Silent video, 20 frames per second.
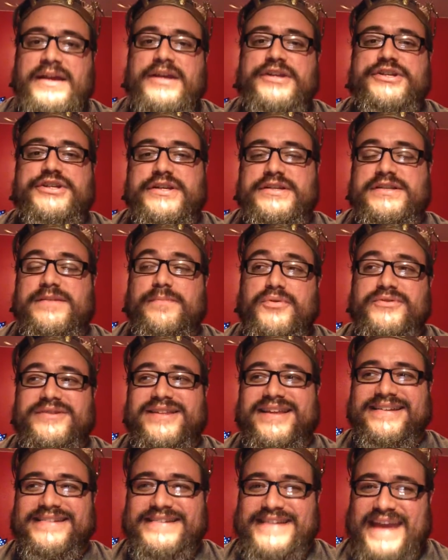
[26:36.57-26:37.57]
She's supposed to,
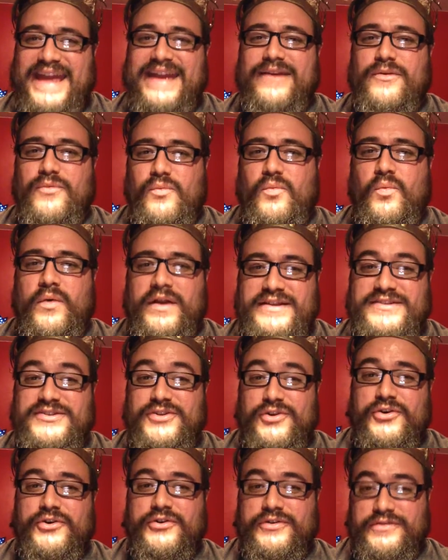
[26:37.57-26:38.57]
like, take what is
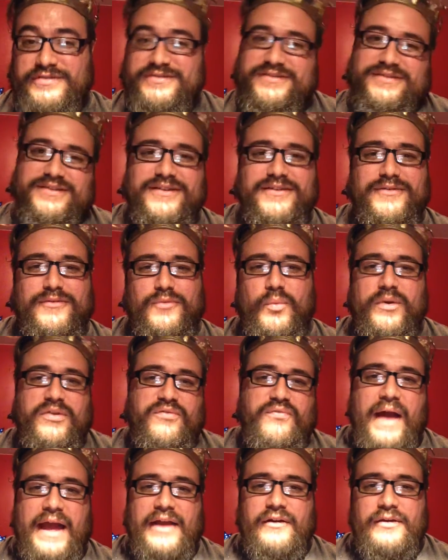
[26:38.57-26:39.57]
hers with
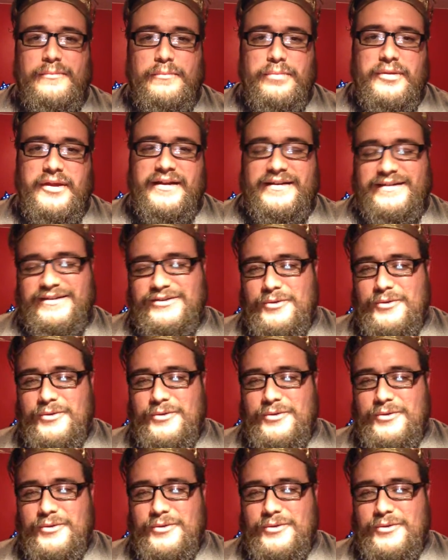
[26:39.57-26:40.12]
fire and blood.